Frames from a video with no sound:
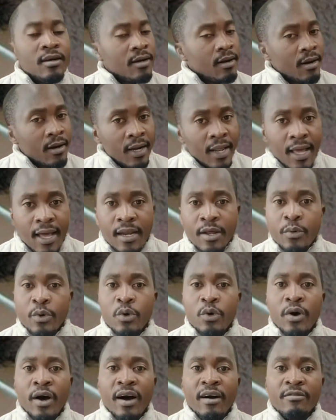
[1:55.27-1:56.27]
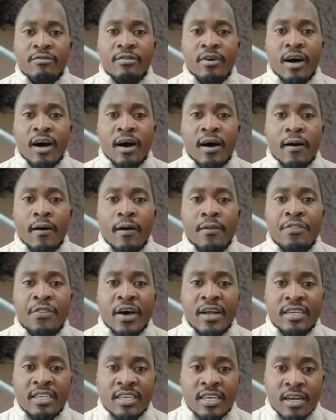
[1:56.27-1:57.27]
Rarely will you have a
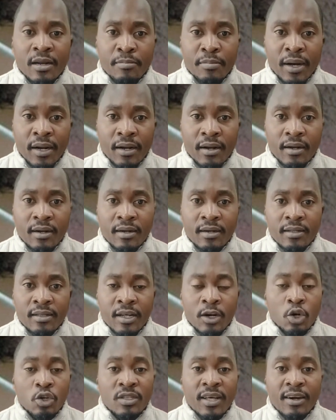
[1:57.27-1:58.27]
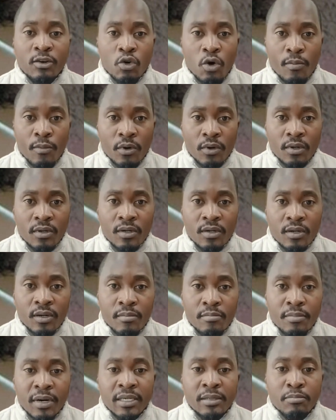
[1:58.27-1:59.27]
third-degree burn; they're not that common,
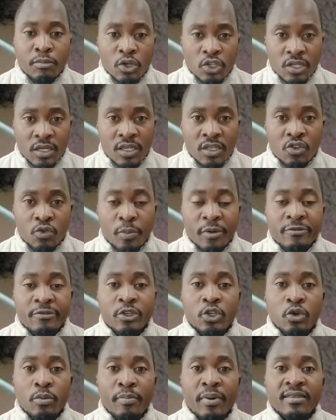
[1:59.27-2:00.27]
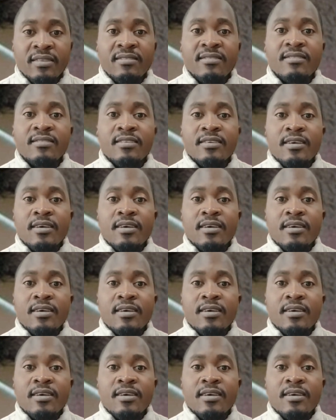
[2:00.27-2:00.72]
but mostly superficial burns